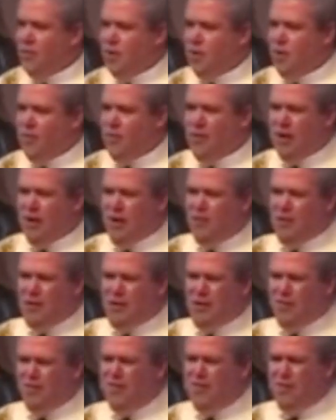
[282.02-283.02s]
that it
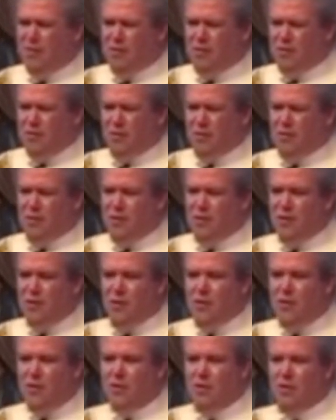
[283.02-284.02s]
might not make you feel
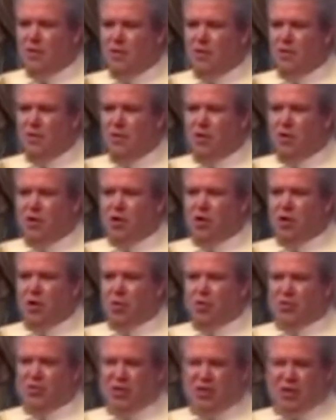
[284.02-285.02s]
good,
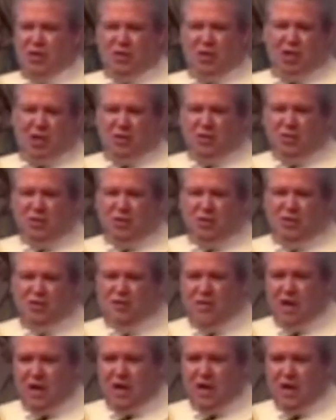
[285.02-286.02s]
or you don't particularly like
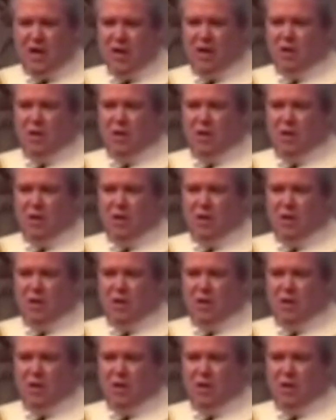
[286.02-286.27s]
what he's